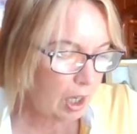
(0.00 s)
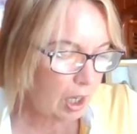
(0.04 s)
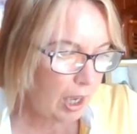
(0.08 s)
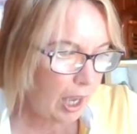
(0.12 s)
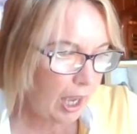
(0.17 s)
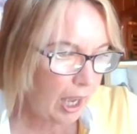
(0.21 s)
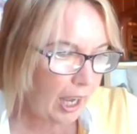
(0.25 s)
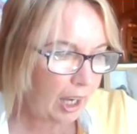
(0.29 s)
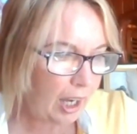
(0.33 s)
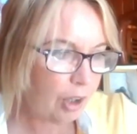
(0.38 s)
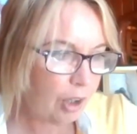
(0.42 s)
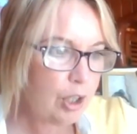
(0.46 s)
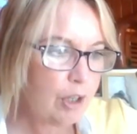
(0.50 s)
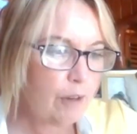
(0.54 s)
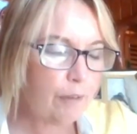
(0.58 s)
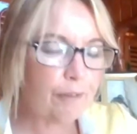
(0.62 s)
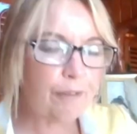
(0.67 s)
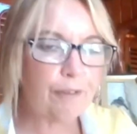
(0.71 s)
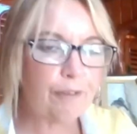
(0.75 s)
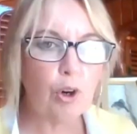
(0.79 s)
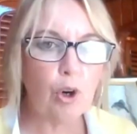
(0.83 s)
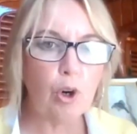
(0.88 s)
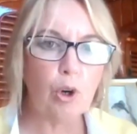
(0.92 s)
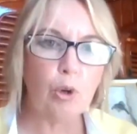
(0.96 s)
how do
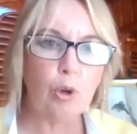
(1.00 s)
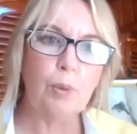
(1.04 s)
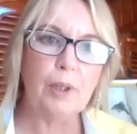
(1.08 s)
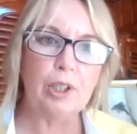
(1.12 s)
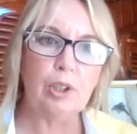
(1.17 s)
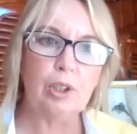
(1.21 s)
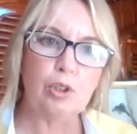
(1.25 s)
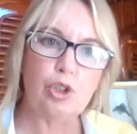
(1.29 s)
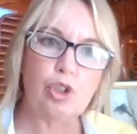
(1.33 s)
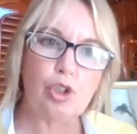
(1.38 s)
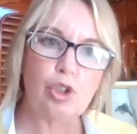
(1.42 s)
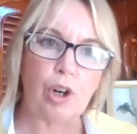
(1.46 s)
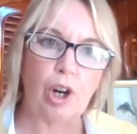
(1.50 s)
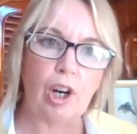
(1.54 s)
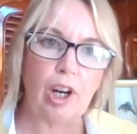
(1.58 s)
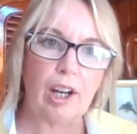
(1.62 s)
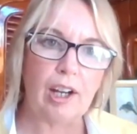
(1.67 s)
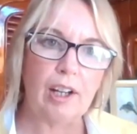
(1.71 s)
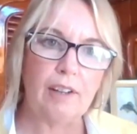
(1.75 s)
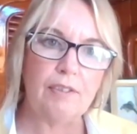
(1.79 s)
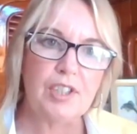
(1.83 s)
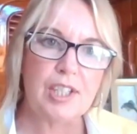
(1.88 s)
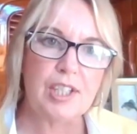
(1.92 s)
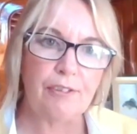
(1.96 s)
four-wheel
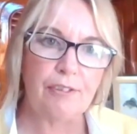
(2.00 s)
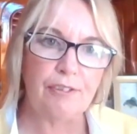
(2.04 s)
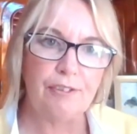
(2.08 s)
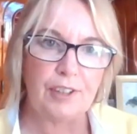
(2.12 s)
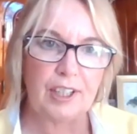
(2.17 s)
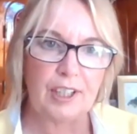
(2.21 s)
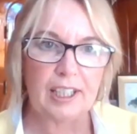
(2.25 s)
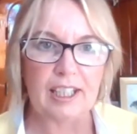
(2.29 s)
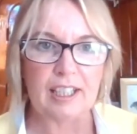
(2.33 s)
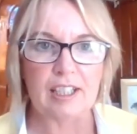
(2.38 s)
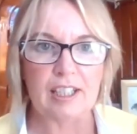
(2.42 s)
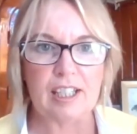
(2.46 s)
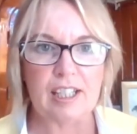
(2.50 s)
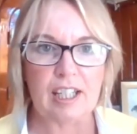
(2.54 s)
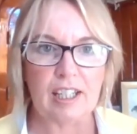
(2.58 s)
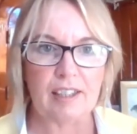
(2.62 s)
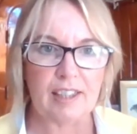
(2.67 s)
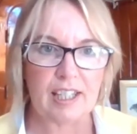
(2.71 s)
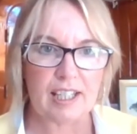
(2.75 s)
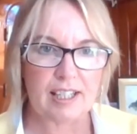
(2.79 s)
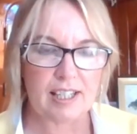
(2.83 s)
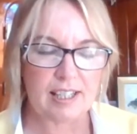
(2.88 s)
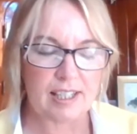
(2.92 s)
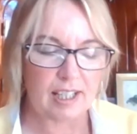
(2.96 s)
drives fit into
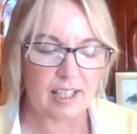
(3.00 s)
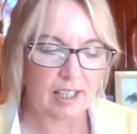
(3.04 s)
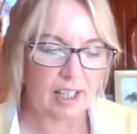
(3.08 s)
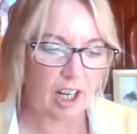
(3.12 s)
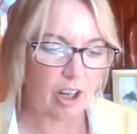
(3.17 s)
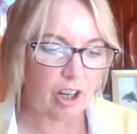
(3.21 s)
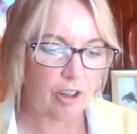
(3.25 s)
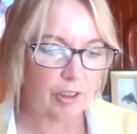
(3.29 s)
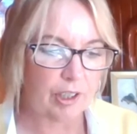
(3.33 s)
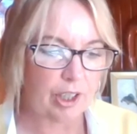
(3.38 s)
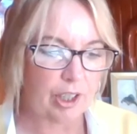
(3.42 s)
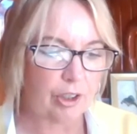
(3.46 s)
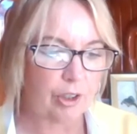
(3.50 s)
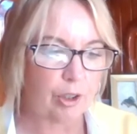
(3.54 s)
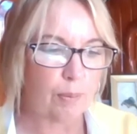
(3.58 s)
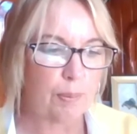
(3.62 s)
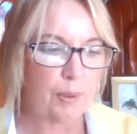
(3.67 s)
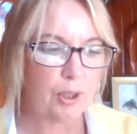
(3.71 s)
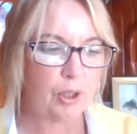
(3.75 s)
this scenario?